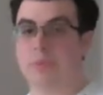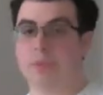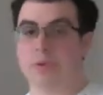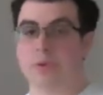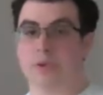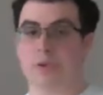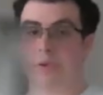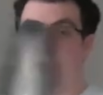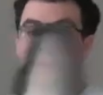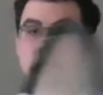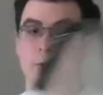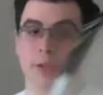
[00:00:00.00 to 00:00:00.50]

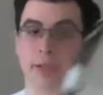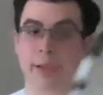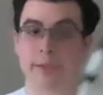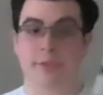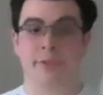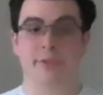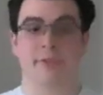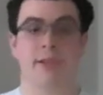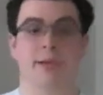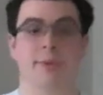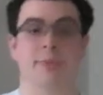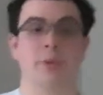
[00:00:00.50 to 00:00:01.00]
Or a
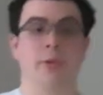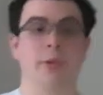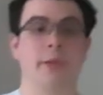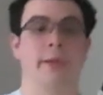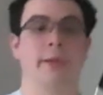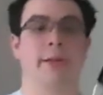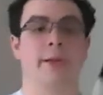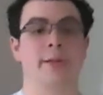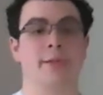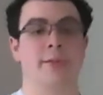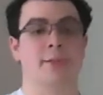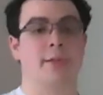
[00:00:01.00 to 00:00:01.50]
lightsaber,
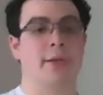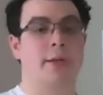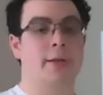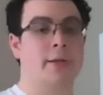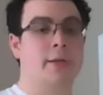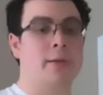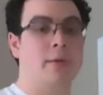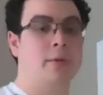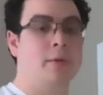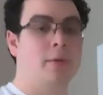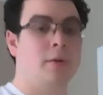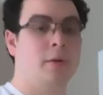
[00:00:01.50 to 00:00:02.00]
like I
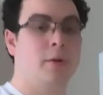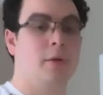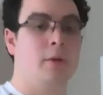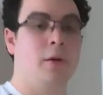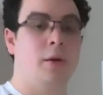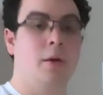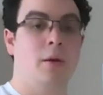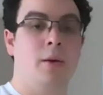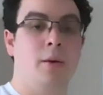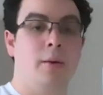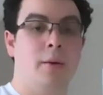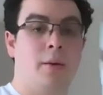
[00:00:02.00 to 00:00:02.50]
said.
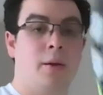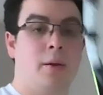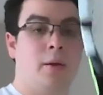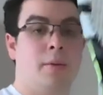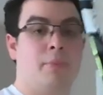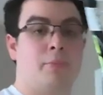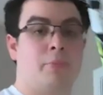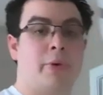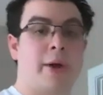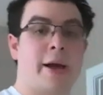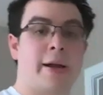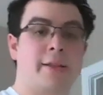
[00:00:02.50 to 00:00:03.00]

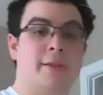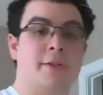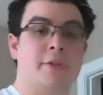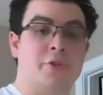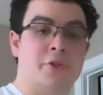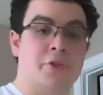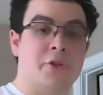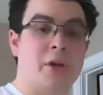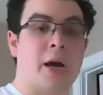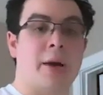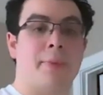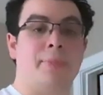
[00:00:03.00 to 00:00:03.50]
Practice
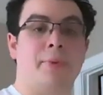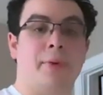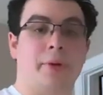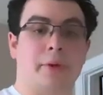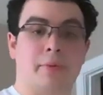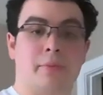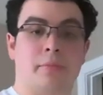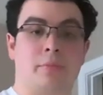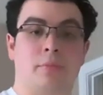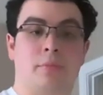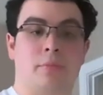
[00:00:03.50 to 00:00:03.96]
chopping.